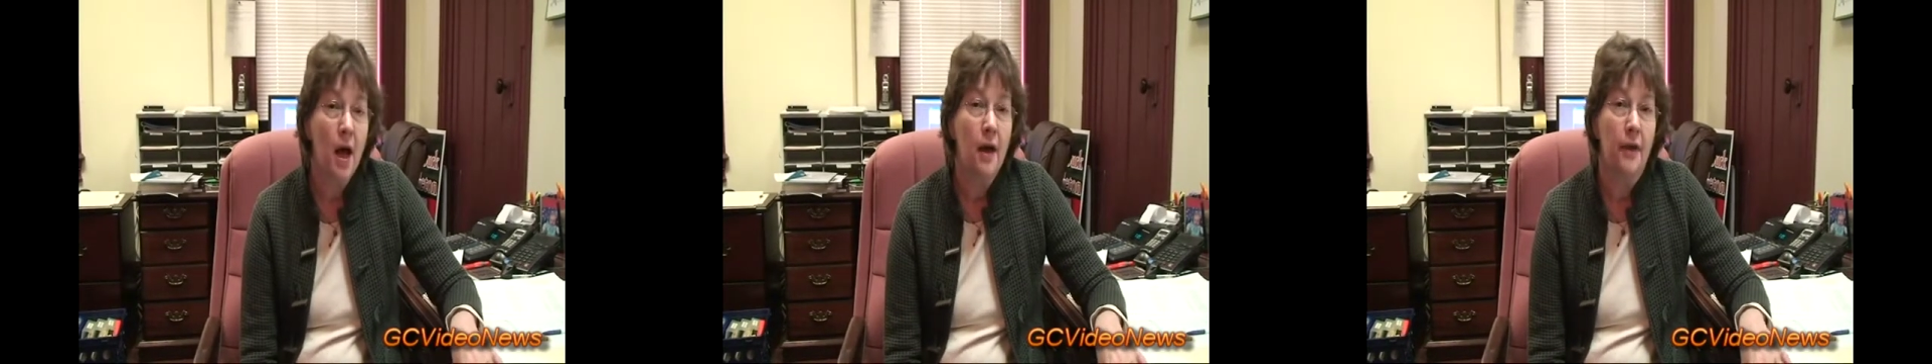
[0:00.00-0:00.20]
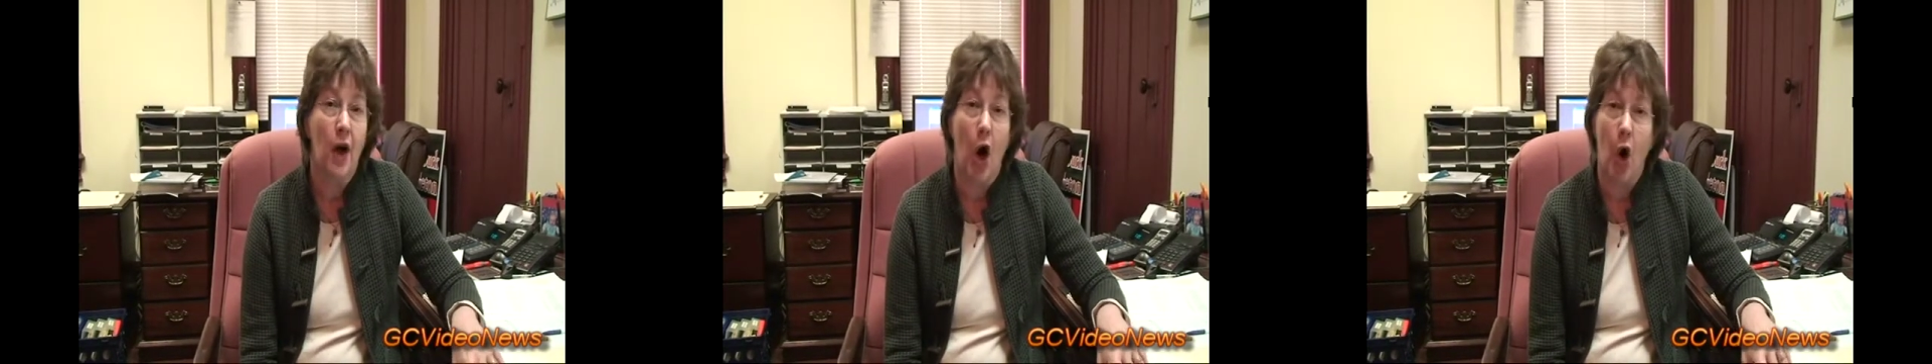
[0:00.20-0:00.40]

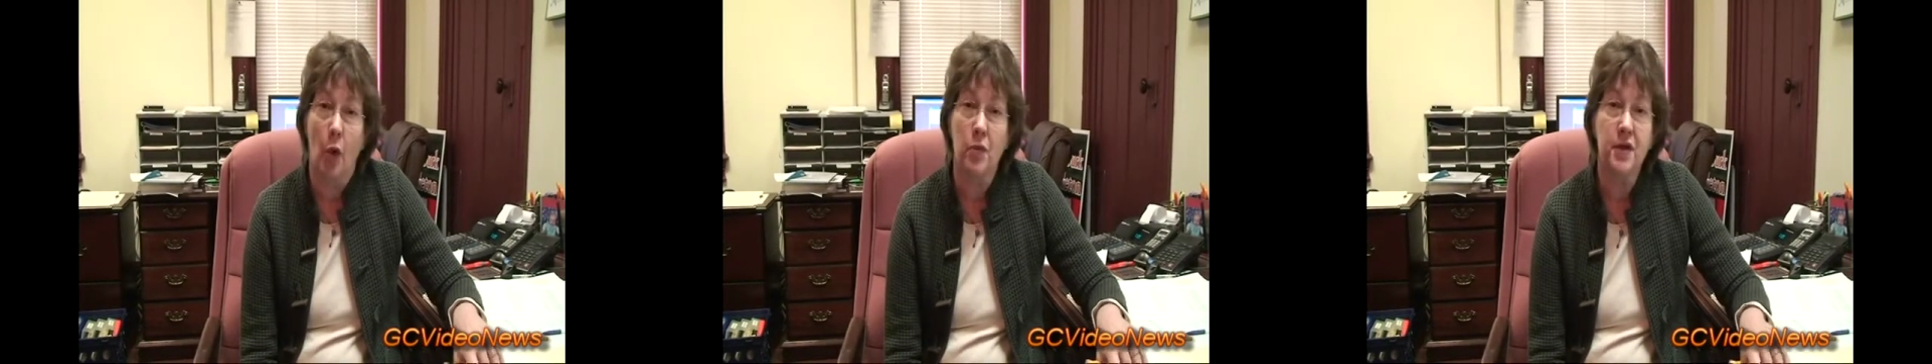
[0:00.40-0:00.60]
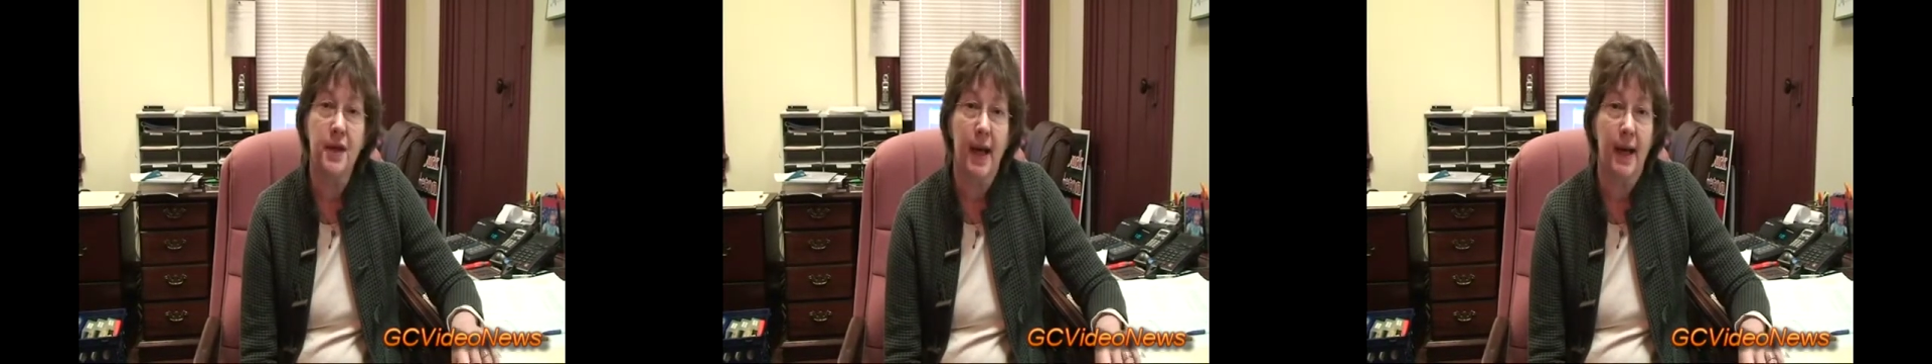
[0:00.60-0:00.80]
The
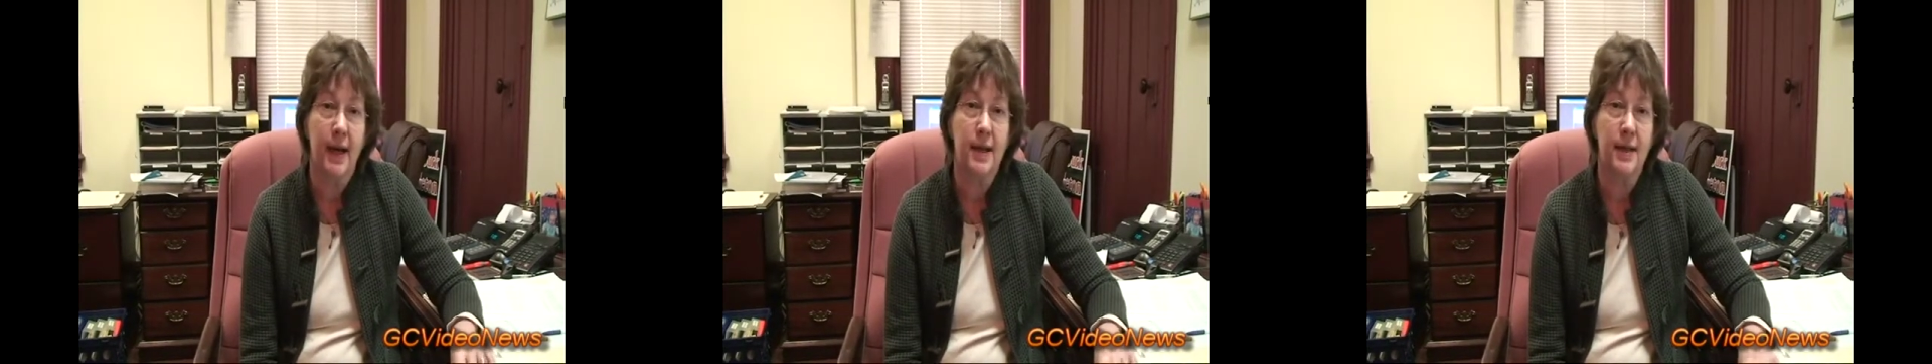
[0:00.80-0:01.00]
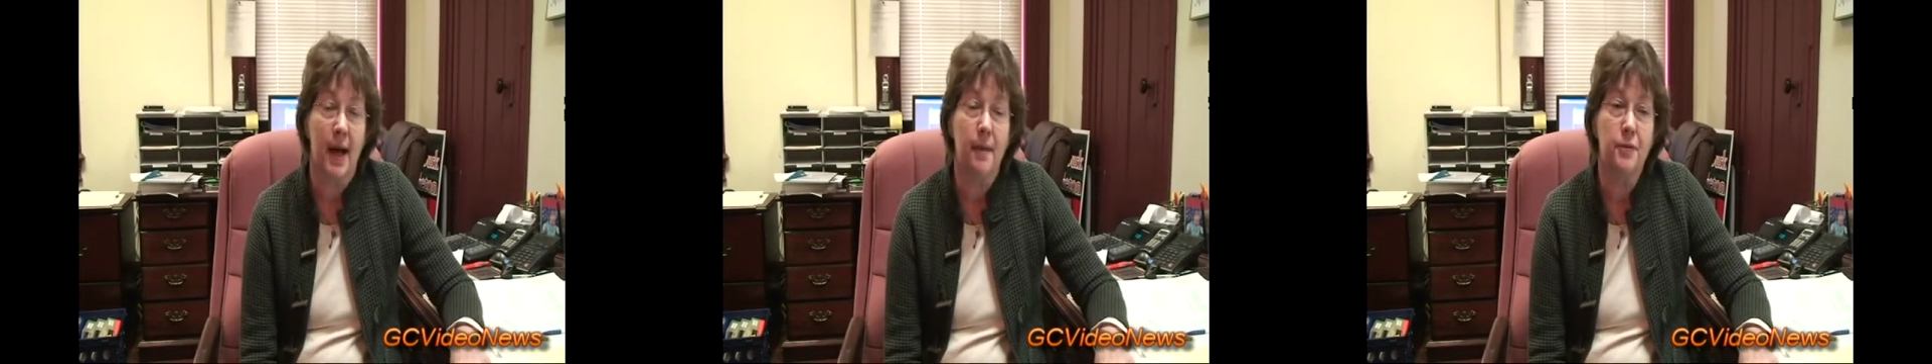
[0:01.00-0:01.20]
homestead
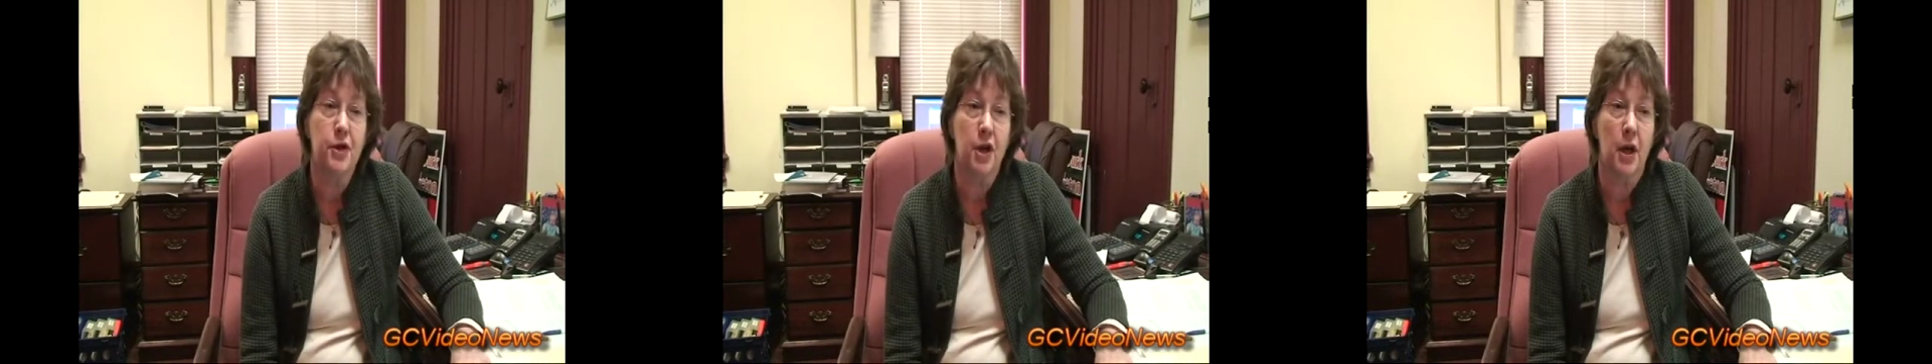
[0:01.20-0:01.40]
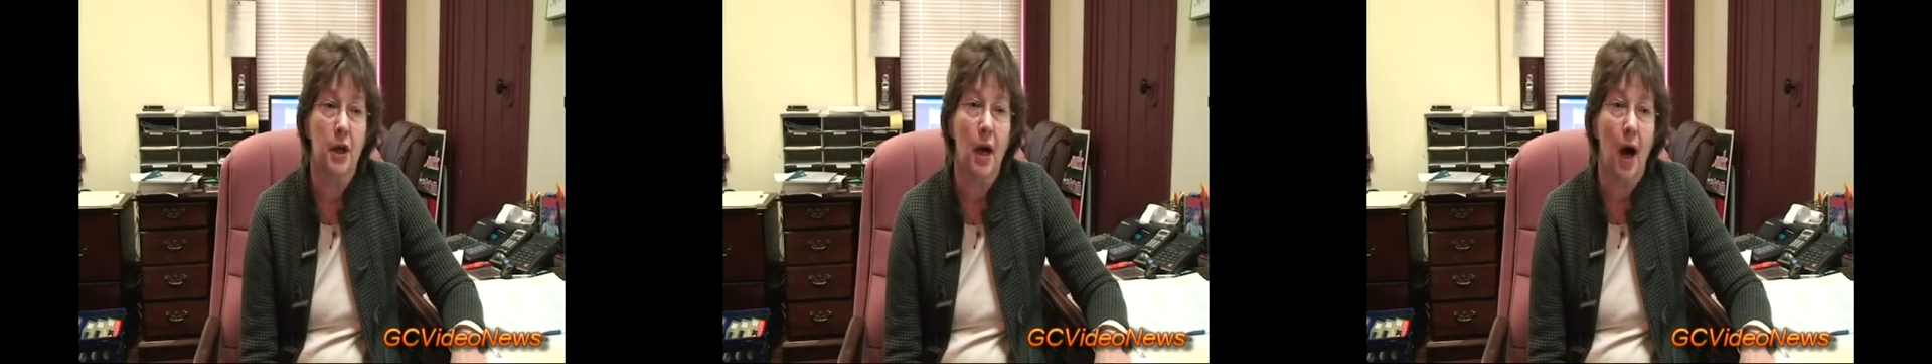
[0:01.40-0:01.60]
exemption